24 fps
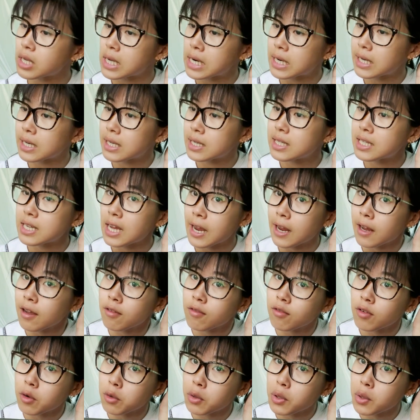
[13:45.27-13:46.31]
I need to take
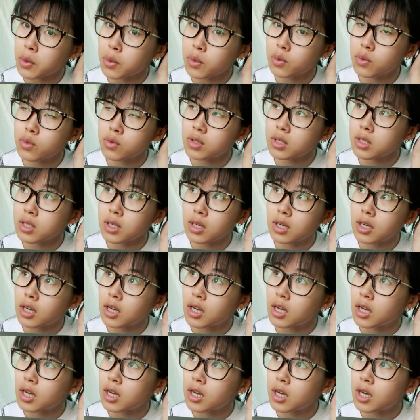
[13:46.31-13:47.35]
photos,
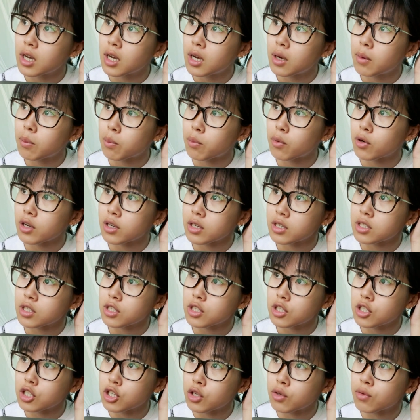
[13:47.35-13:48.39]

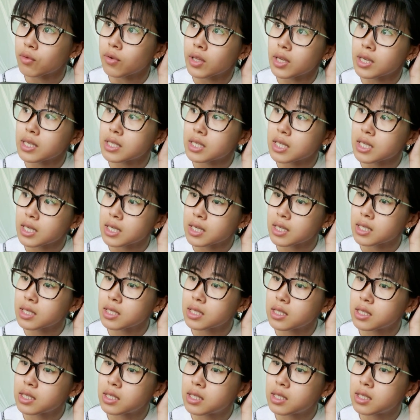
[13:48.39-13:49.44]
print new
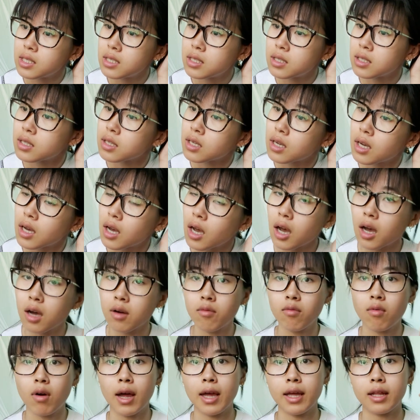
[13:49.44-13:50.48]
releases,
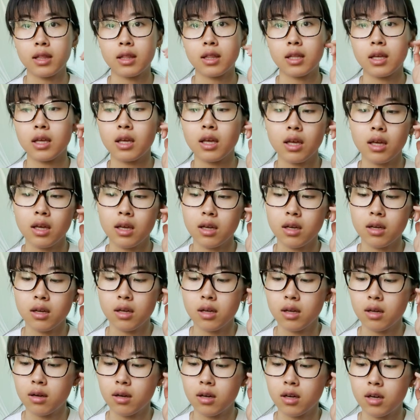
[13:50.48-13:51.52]
write the
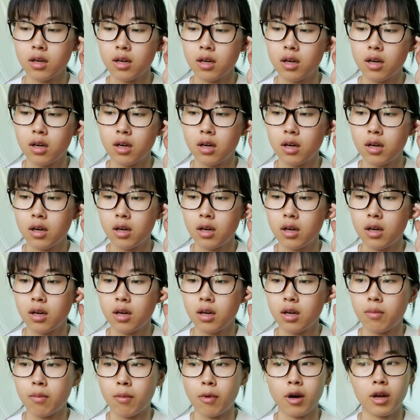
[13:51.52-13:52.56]

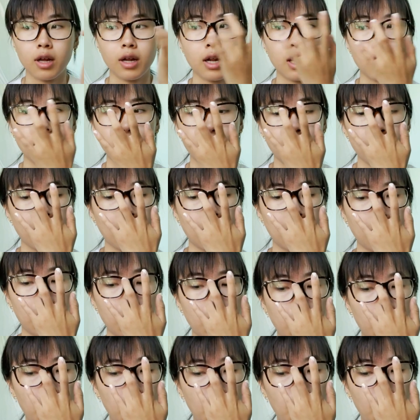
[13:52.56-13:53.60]
marketing
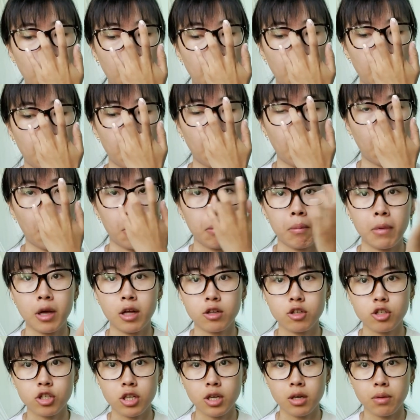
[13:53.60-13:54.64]
email on
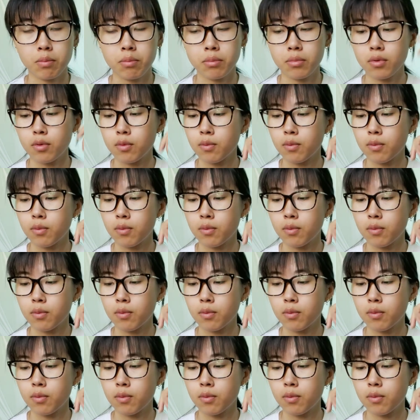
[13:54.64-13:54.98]
MailChimp,